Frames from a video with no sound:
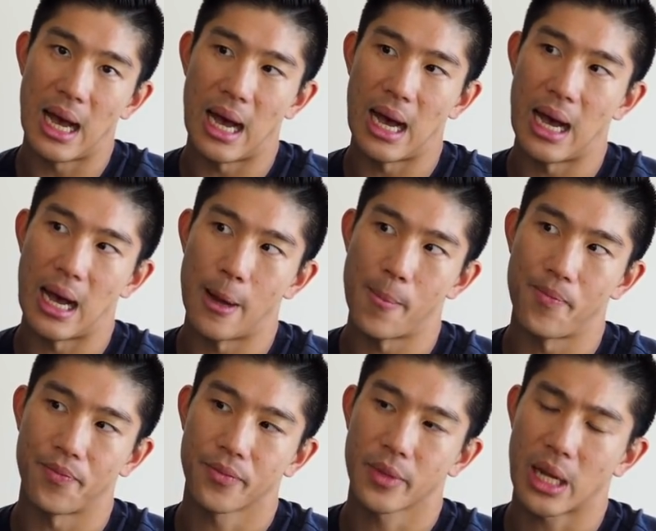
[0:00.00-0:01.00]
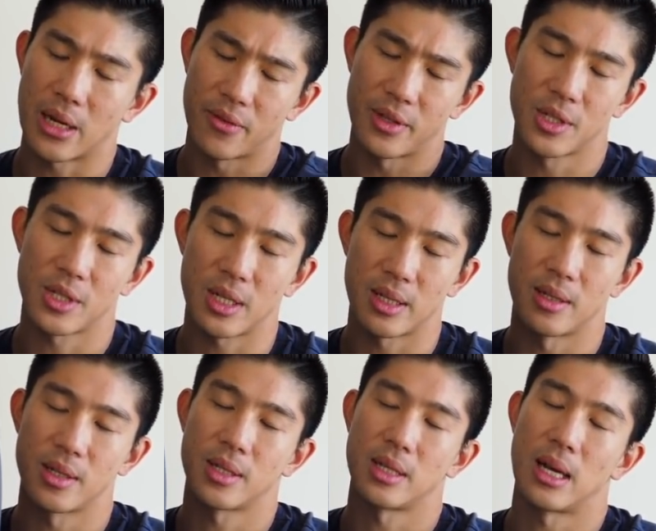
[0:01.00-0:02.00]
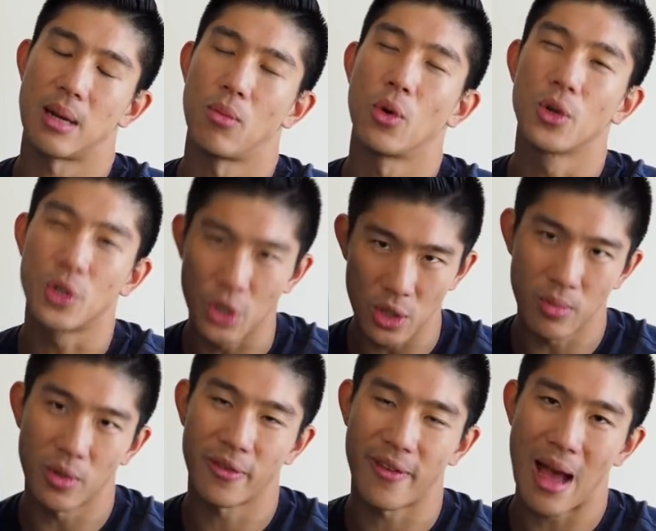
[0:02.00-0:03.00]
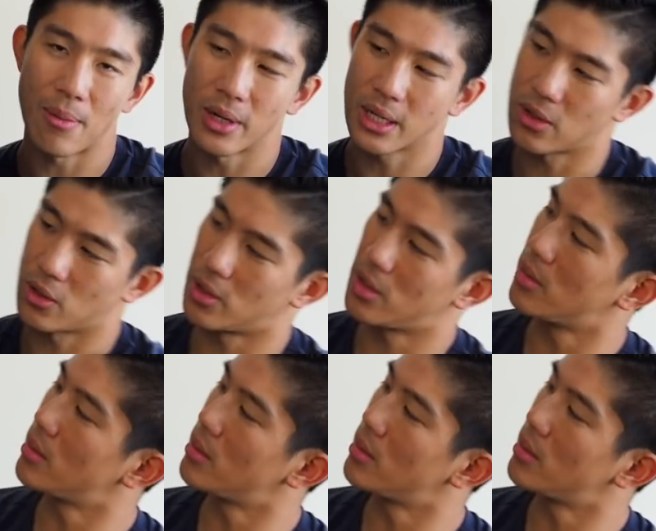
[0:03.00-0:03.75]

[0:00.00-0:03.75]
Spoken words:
kind of this more durable fabric, or